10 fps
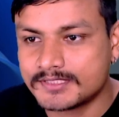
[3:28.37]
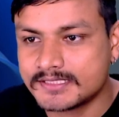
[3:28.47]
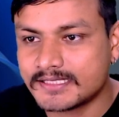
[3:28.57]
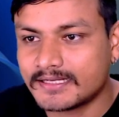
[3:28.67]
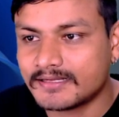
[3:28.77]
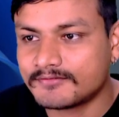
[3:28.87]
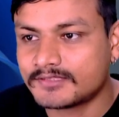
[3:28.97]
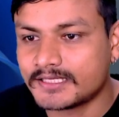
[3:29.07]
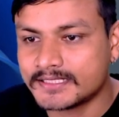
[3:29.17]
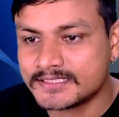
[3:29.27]
Since I have
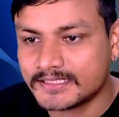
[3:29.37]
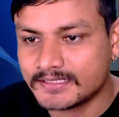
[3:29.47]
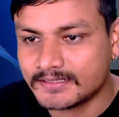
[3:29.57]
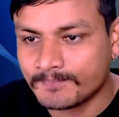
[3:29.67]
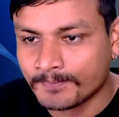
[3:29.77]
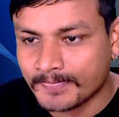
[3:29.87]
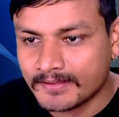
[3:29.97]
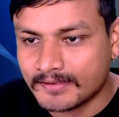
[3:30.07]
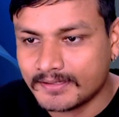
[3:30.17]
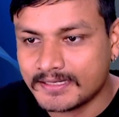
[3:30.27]
the Intel,
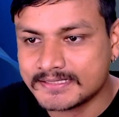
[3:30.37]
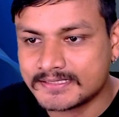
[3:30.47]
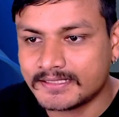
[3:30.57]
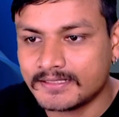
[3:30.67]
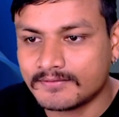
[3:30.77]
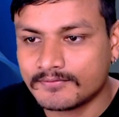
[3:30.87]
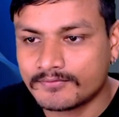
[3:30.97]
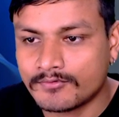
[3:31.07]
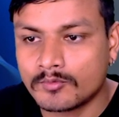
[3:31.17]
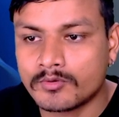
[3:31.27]
it has the
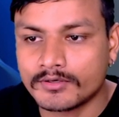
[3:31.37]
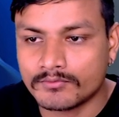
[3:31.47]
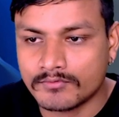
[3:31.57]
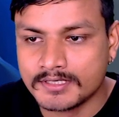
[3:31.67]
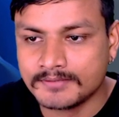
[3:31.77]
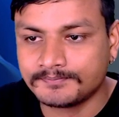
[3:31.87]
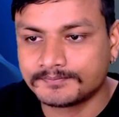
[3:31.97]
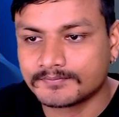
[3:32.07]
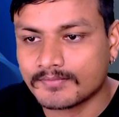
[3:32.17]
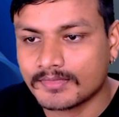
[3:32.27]
4.1
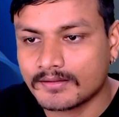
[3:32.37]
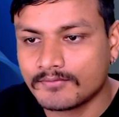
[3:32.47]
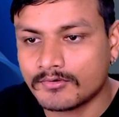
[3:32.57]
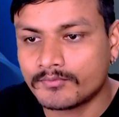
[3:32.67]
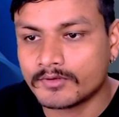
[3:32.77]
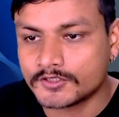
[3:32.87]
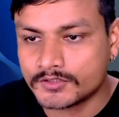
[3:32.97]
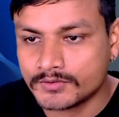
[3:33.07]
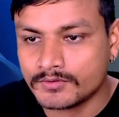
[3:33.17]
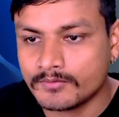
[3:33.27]

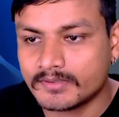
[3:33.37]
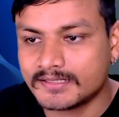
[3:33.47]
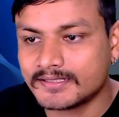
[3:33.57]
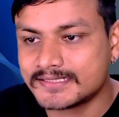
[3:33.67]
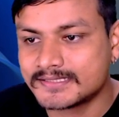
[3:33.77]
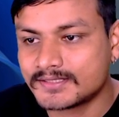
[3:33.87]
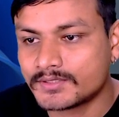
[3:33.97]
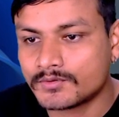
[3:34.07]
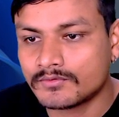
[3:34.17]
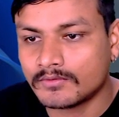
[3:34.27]
4.2 but there is
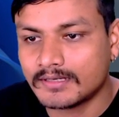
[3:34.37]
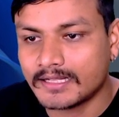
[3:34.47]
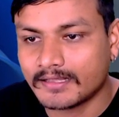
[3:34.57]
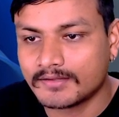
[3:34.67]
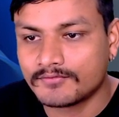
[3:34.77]
no like